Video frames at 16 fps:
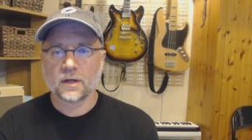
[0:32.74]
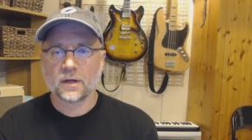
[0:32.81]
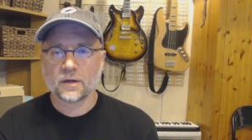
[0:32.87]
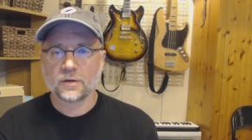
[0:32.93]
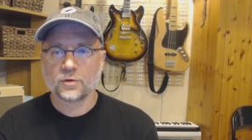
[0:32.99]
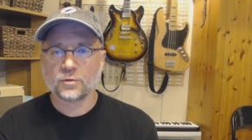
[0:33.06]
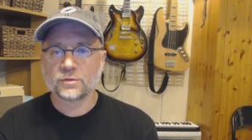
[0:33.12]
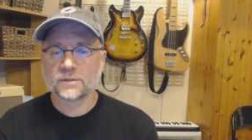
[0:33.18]

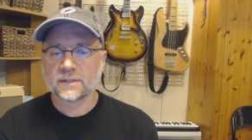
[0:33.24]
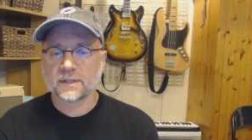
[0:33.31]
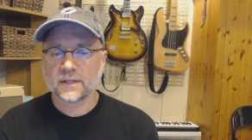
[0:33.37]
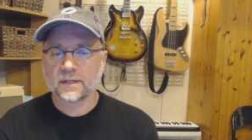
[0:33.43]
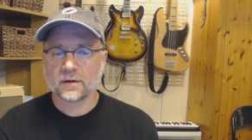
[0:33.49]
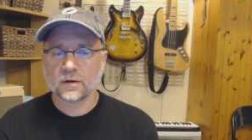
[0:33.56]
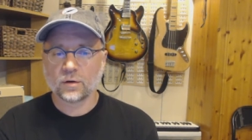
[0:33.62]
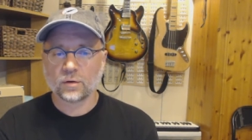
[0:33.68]
uh,
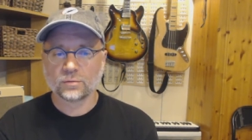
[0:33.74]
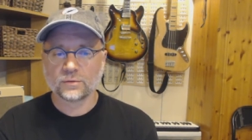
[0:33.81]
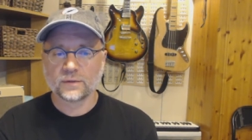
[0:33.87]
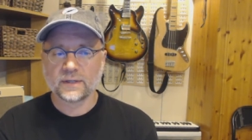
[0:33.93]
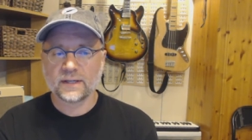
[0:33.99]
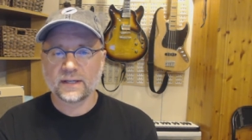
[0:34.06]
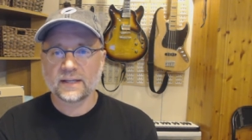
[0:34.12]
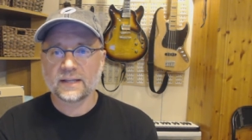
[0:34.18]
using
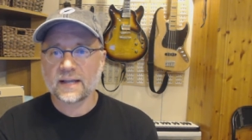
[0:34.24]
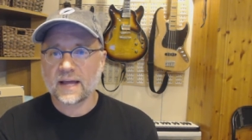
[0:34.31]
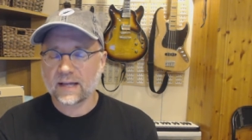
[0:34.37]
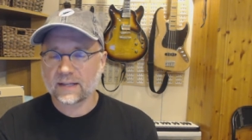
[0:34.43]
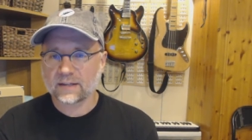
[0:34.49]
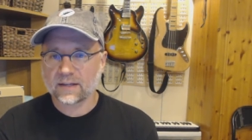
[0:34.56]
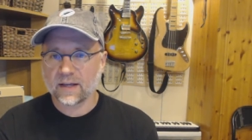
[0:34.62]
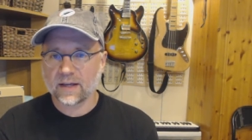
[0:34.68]
only
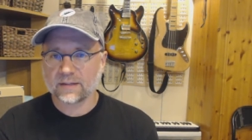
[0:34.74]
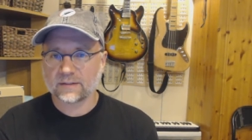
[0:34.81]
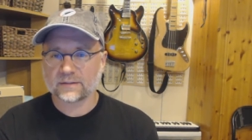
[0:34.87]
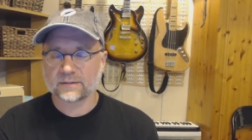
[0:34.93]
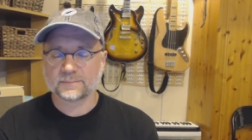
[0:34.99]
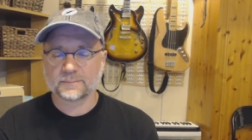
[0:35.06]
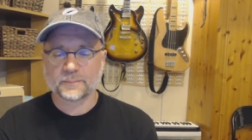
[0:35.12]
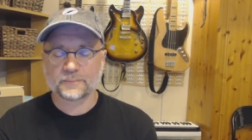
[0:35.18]
NAND
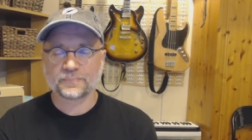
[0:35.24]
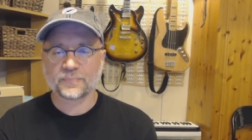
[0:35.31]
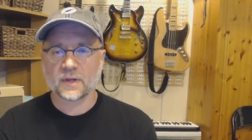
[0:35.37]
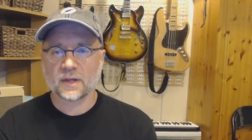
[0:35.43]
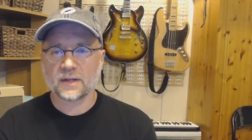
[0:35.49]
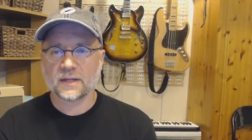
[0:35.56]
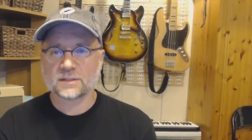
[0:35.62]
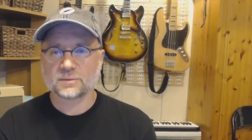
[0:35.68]
gates.
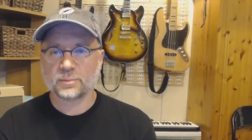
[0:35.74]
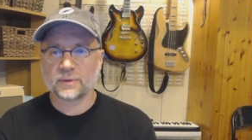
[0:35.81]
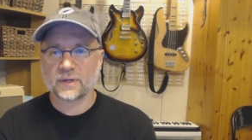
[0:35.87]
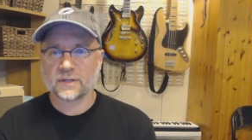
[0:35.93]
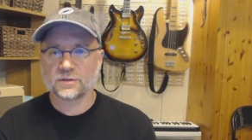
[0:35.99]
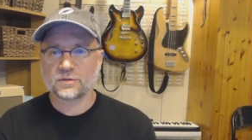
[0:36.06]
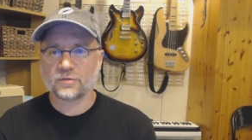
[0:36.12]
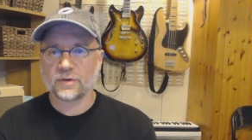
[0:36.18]
It
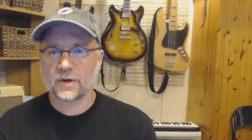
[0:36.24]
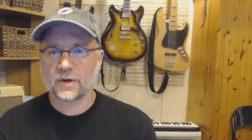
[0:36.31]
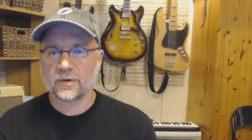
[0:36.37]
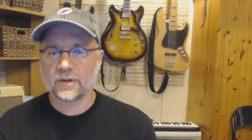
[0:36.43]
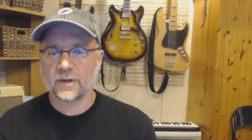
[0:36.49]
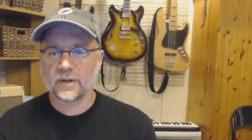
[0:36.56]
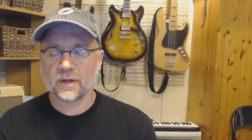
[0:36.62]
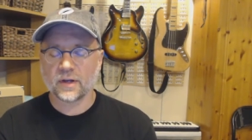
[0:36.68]
explains
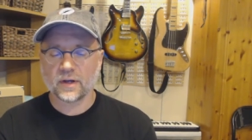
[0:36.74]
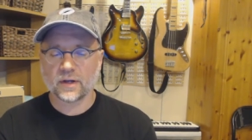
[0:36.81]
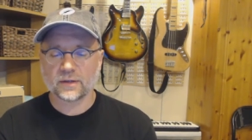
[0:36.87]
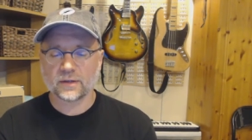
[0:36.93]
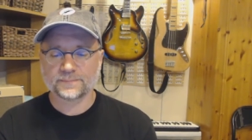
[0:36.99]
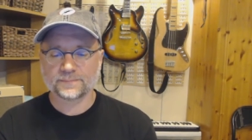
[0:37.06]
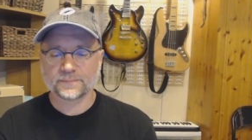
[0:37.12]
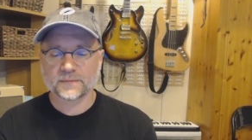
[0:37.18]
very
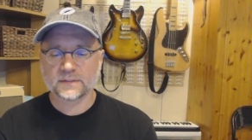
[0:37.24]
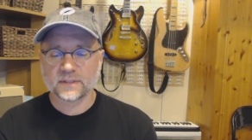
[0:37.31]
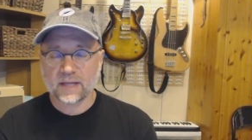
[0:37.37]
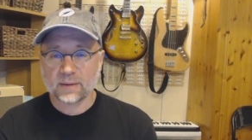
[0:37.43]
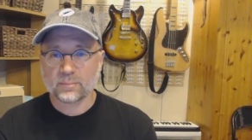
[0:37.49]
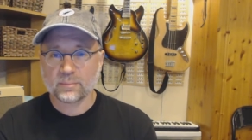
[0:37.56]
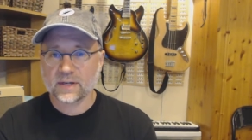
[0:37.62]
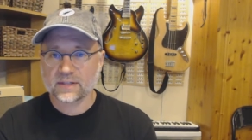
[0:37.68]
uh,
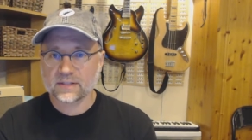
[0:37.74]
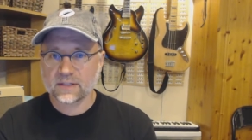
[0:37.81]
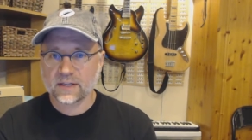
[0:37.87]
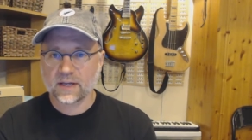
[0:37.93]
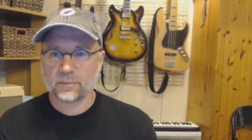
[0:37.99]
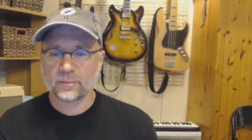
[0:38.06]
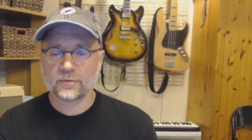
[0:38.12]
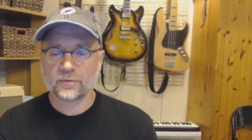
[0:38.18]
step by
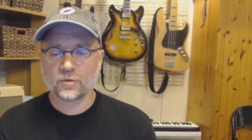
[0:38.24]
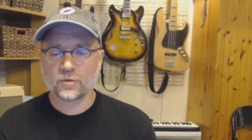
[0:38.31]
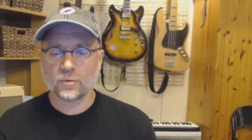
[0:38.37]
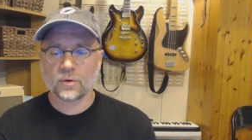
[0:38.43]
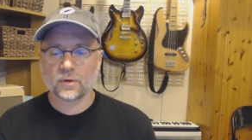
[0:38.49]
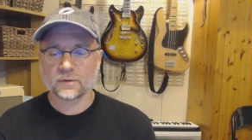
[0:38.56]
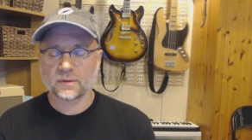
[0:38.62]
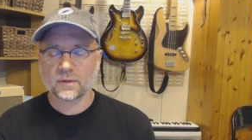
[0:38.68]
step, if
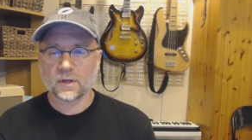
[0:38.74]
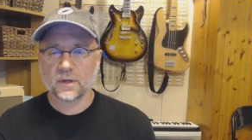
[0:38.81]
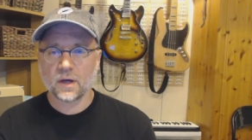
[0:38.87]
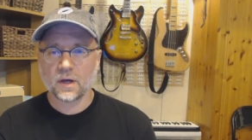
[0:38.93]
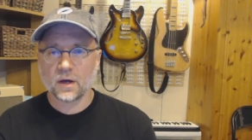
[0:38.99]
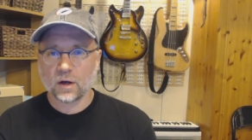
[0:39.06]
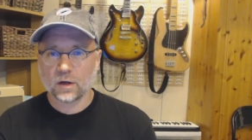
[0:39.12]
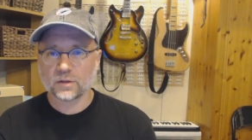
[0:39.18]
you want,
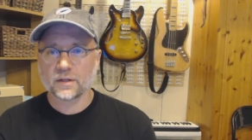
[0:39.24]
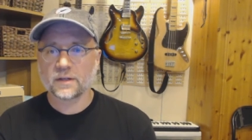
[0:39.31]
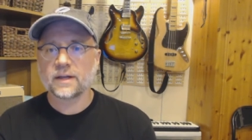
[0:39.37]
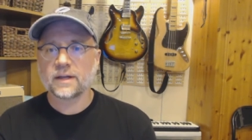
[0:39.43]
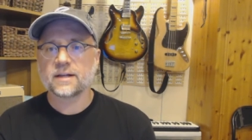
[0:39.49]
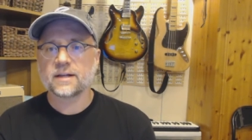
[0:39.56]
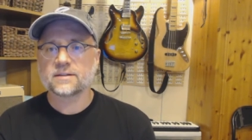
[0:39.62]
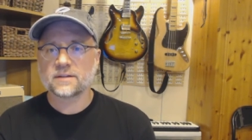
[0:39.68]
all the
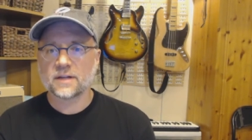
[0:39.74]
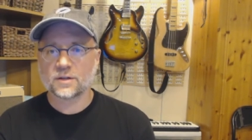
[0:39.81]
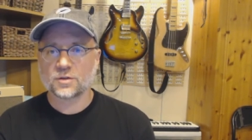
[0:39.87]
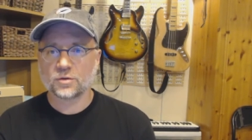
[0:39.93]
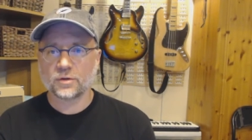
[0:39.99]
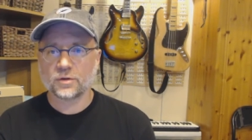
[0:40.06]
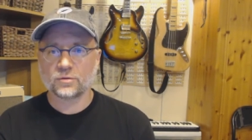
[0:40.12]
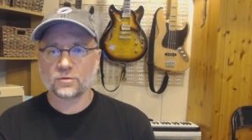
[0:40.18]
gates
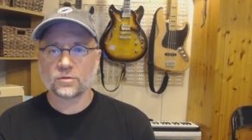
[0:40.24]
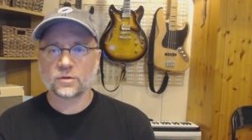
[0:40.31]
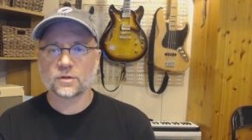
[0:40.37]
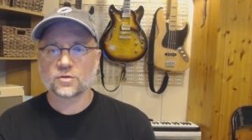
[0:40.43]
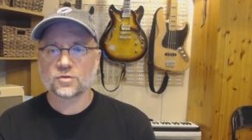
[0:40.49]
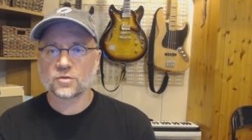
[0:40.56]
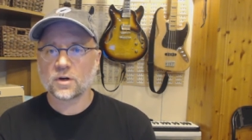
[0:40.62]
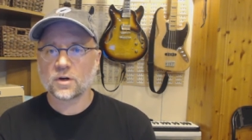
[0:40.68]
that you need to
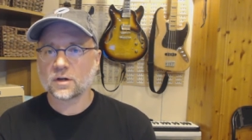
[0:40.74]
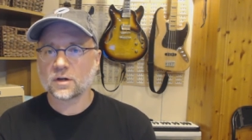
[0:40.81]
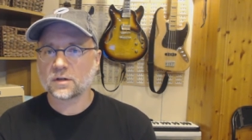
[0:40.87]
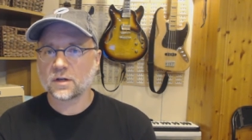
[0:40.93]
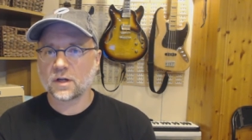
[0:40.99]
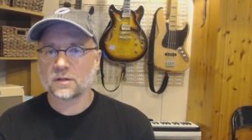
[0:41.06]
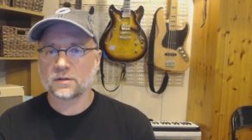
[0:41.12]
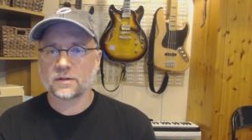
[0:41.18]

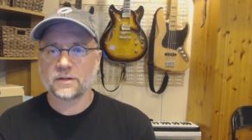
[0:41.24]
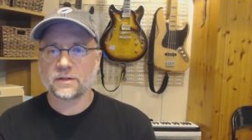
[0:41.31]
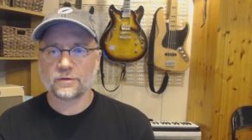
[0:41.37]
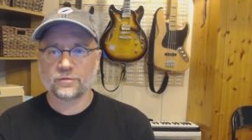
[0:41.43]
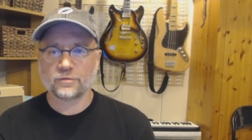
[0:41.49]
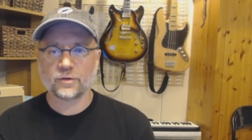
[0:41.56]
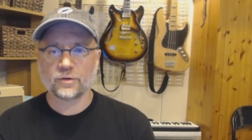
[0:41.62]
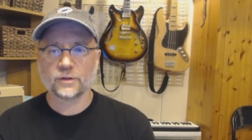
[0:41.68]
construct, all the
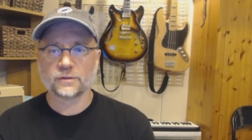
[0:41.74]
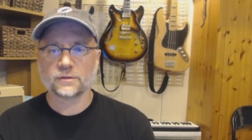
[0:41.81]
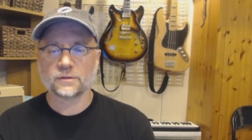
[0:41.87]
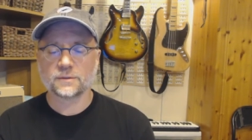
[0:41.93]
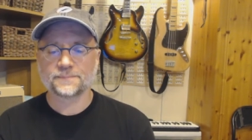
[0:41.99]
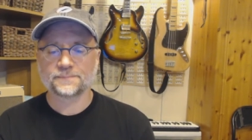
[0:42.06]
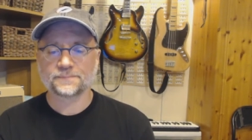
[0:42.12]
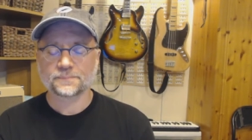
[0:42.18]

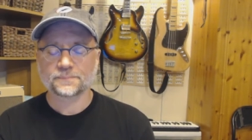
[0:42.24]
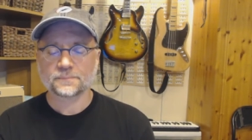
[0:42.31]
different